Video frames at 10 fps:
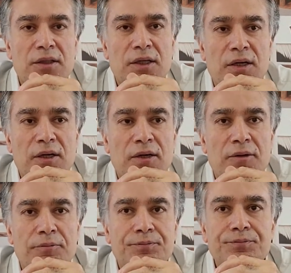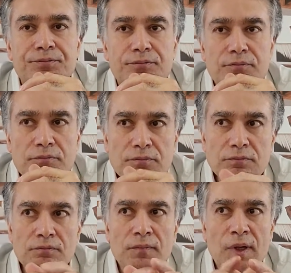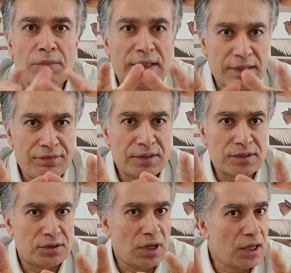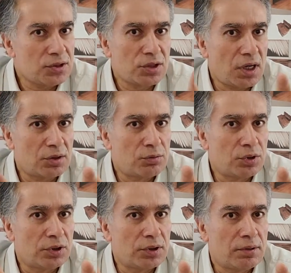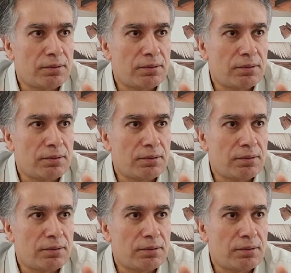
But if it's not solid wood,